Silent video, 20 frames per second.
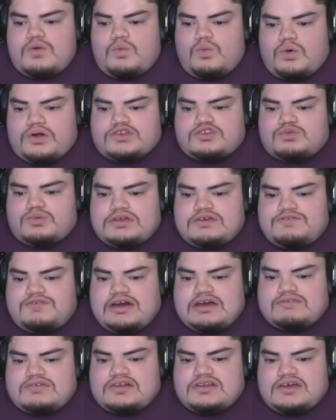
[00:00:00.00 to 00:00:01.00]
one
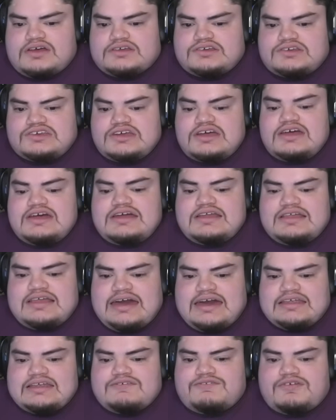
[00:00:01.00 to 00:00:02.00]
twenty-five clutch,
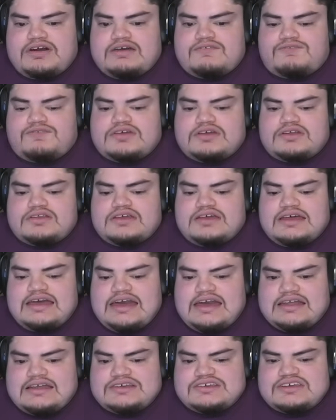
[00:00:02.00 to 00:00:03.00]
ninety-five fielding,
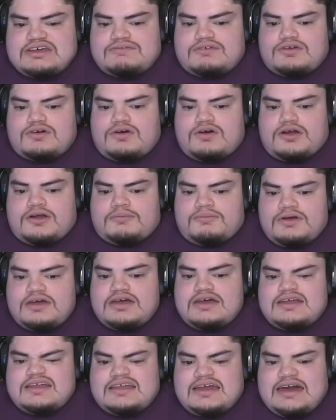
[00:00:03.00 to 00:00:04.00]
eighty-seven arm,
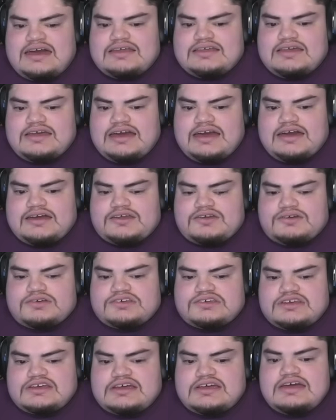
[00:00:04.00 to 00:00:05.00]
ninety
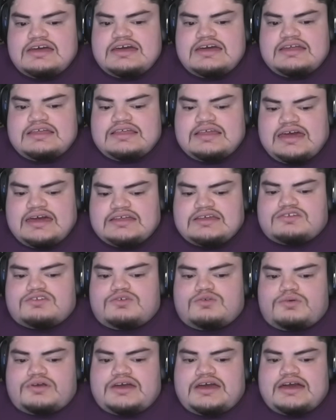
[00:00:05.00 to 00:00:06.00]
accuracy,
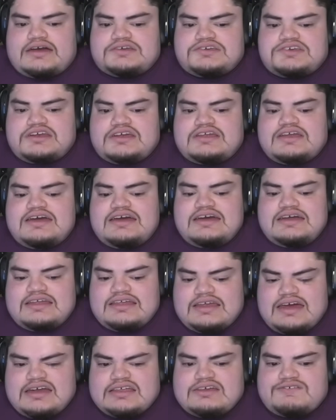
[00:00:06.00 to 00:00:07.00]
ninety-two reaction,
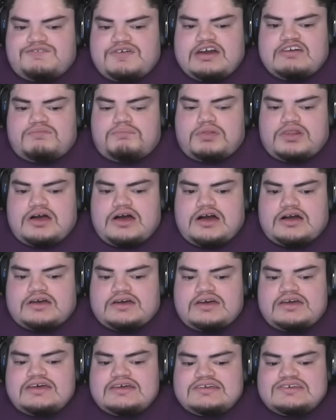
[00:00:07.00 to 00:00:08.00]
ninety-five block,
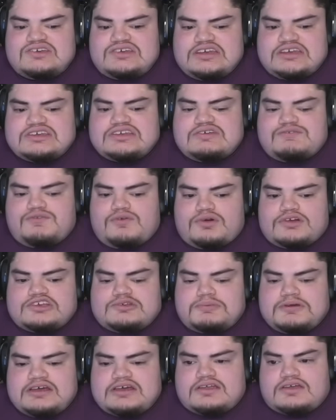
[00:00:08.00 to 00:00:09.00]
sixty-four
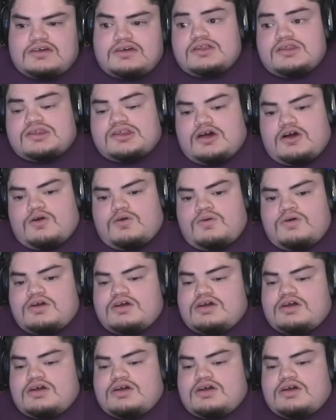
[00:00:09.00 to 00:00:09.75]
speed. So,